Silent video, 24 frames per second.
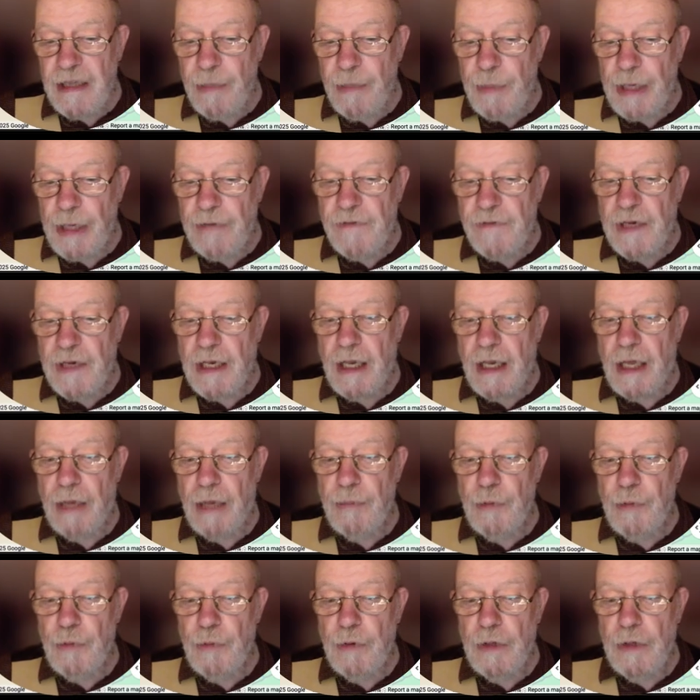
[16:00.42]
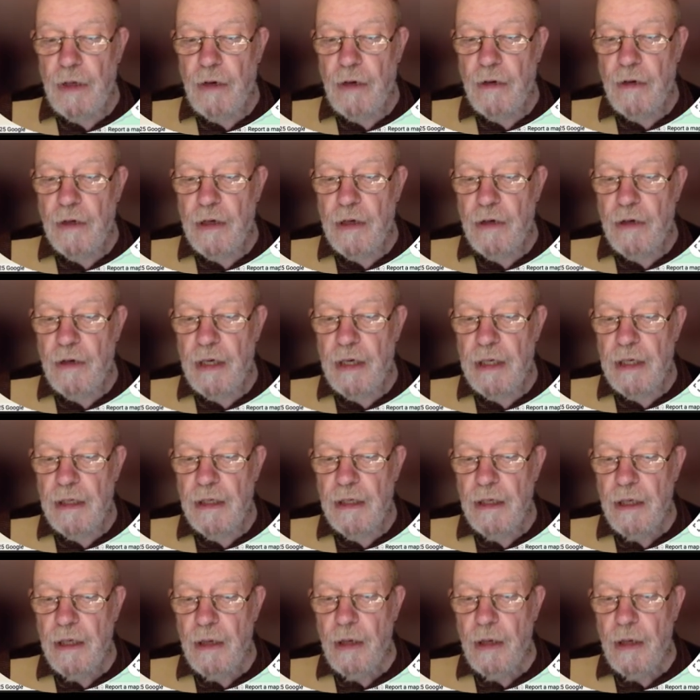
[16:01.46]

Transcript: bit of a climb, but we're not going